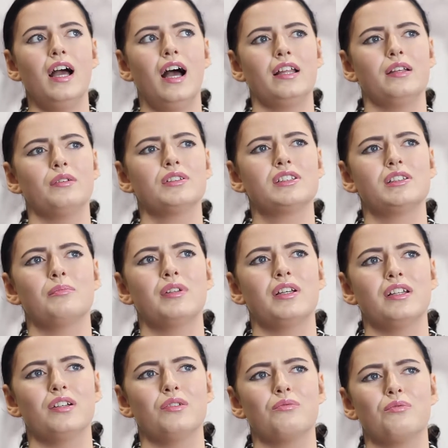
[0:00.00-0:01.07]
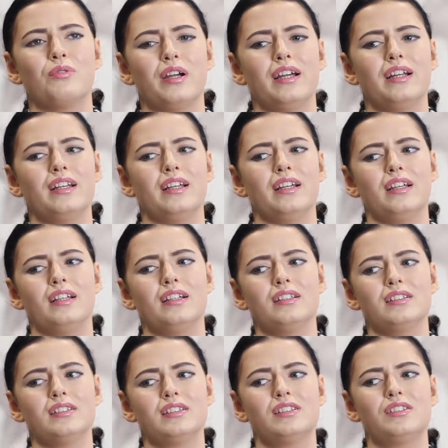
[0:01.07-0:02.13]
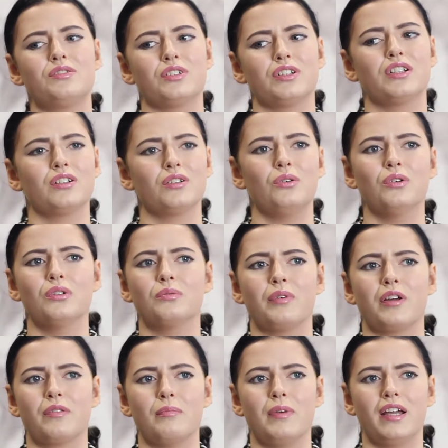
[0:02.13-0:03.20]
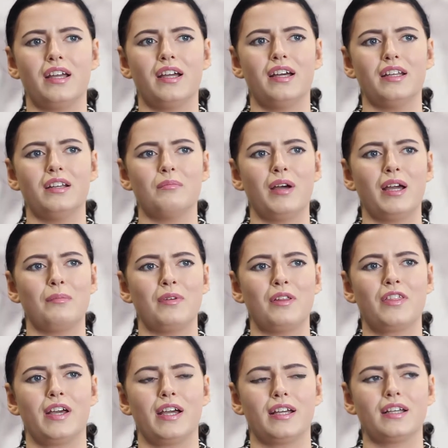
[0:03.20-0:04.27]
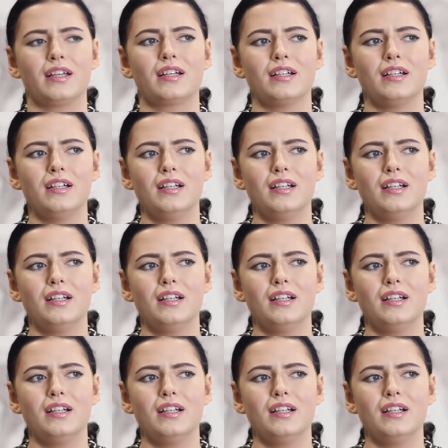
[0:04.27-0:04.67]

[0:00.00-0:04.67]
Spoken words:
And there was something that really struck a chord with me, and it made me think,